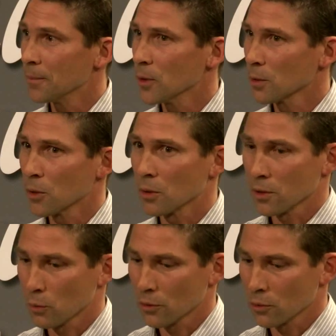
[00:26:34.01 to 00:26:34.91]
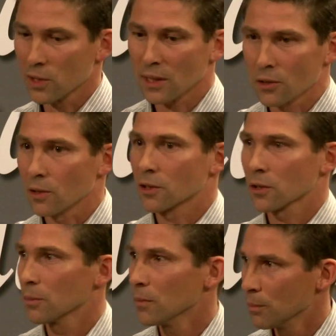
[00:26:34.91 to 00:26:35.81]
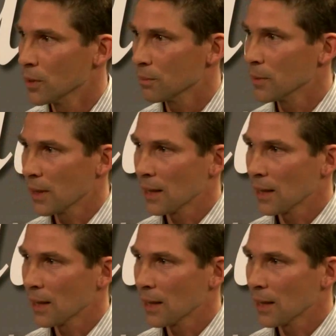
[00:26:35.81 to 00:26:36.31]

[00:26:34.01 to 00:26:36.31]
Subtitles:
Not because I want to sell such, but